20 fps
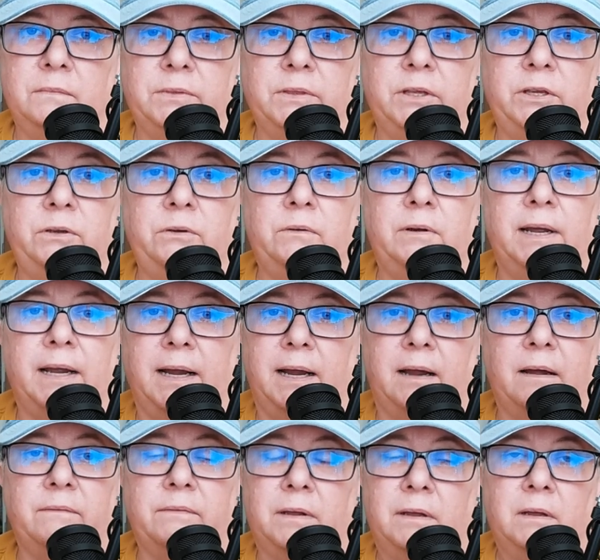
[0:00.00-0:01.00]
that you
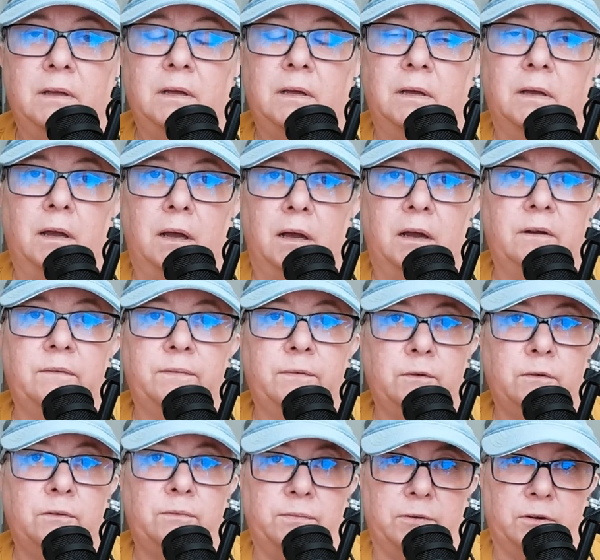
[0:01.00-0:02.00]
have,
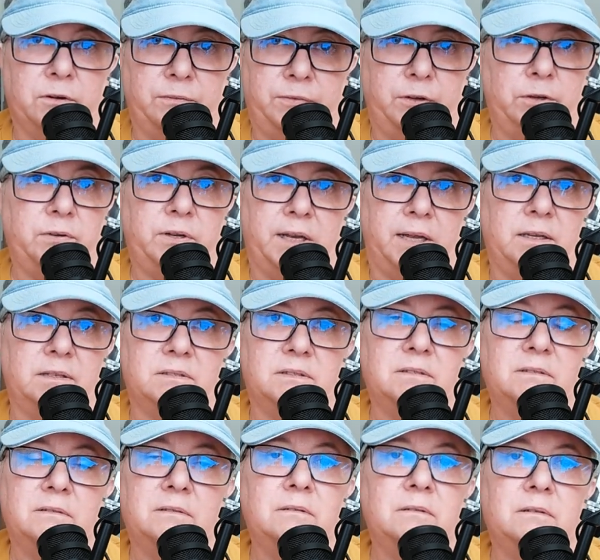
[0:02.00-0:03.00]
food for a few days,
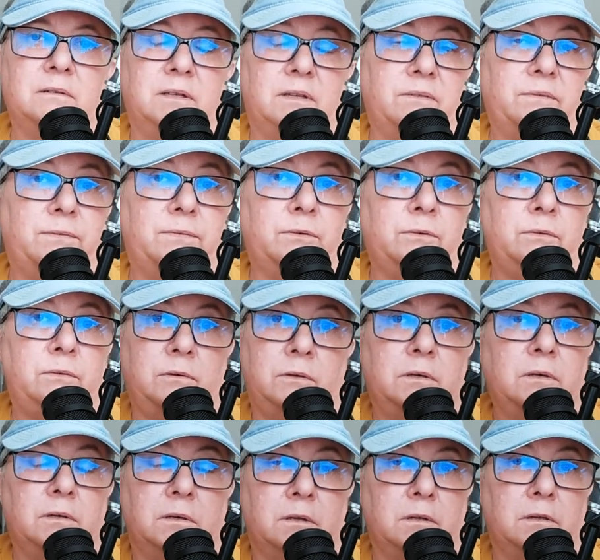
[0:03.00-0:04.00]
and food,
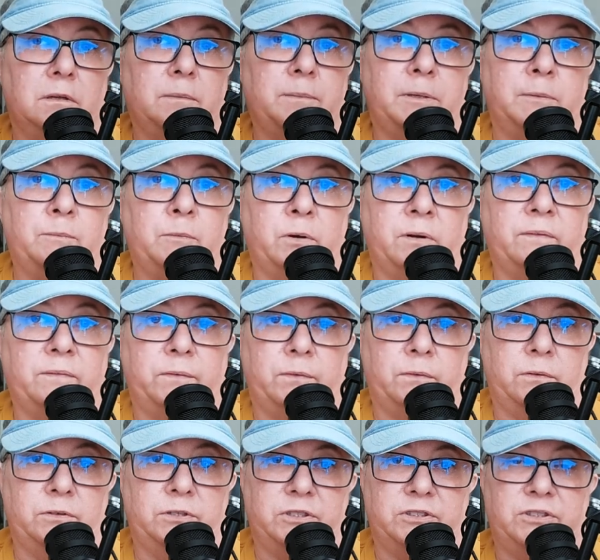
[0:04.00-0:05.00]
a little bit more
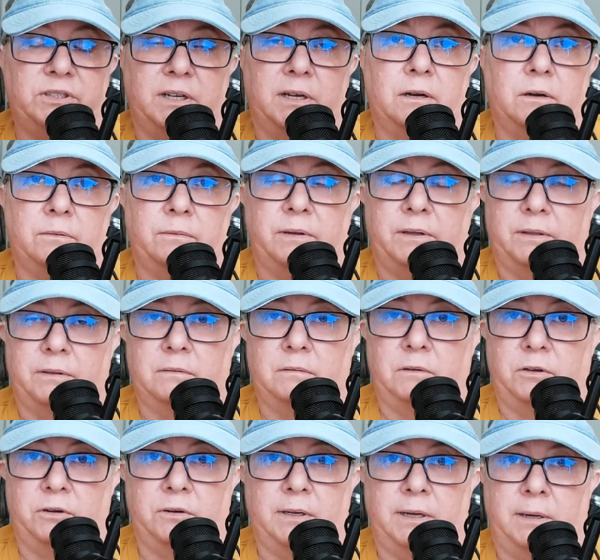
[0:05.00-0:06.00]
food to share with
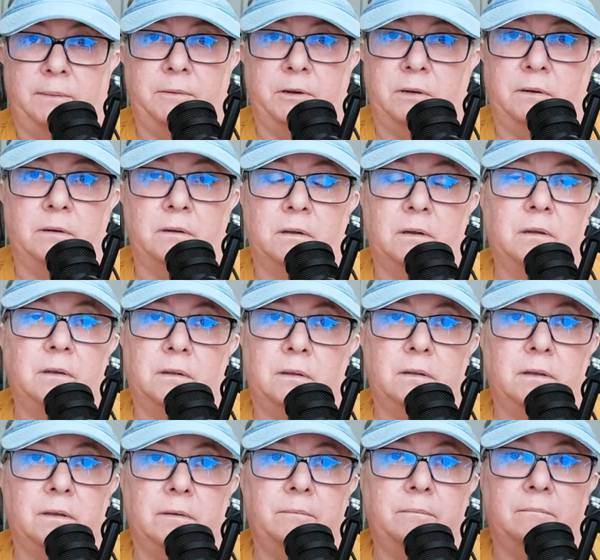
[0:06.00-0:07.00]
your neighbor
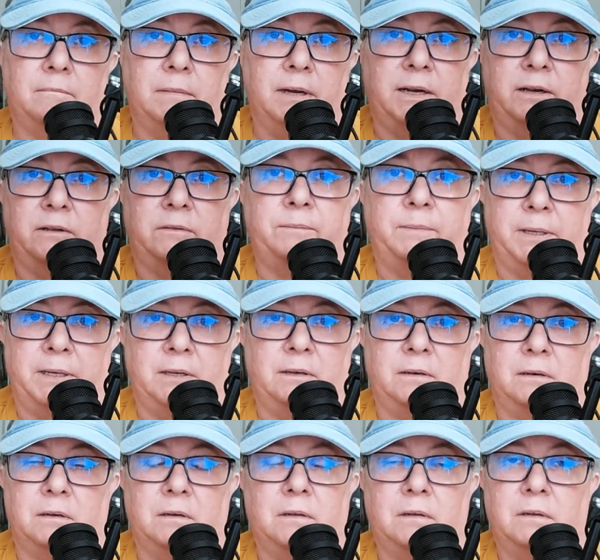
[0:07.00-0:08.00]
that might have
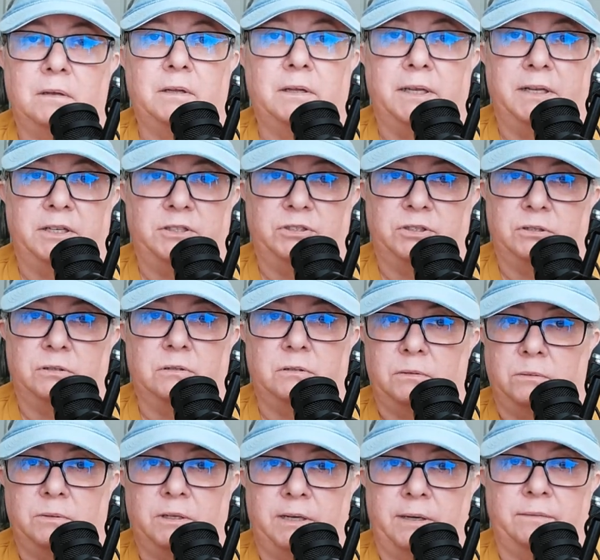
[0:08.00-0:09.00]
been injured
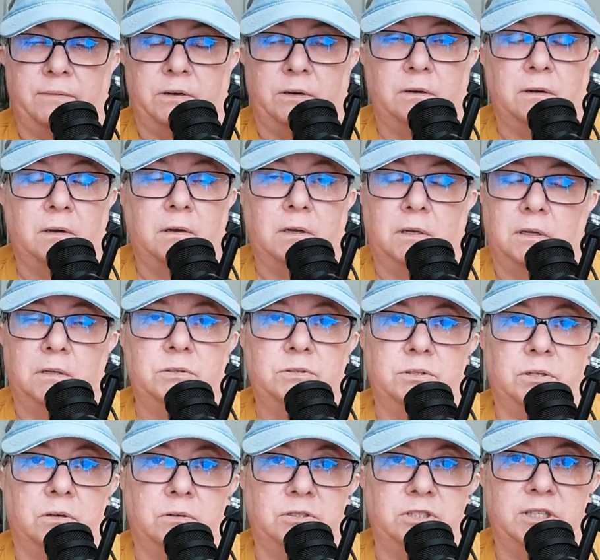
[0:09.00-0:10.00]
or whatever.
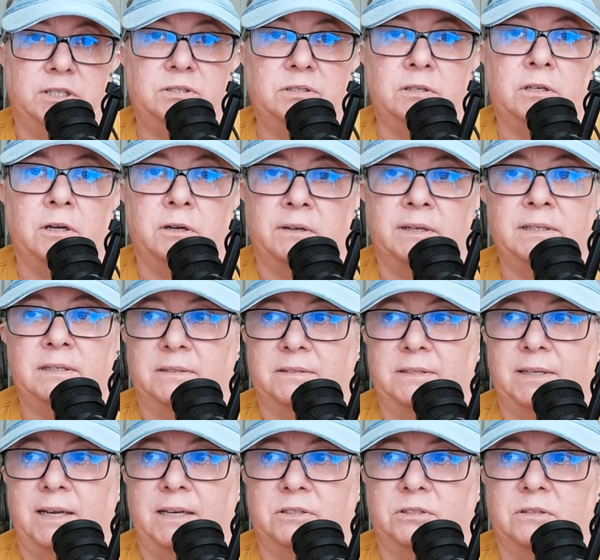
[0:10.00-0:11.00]
So just know in
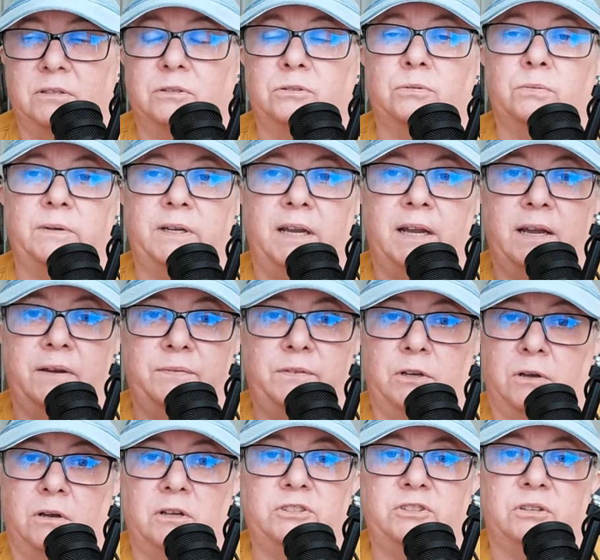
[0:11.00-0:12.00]
disasters, we have to
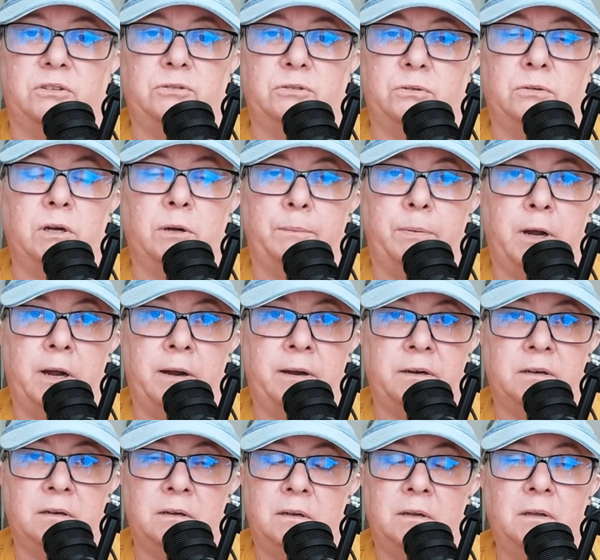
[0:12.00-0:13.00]
also do our part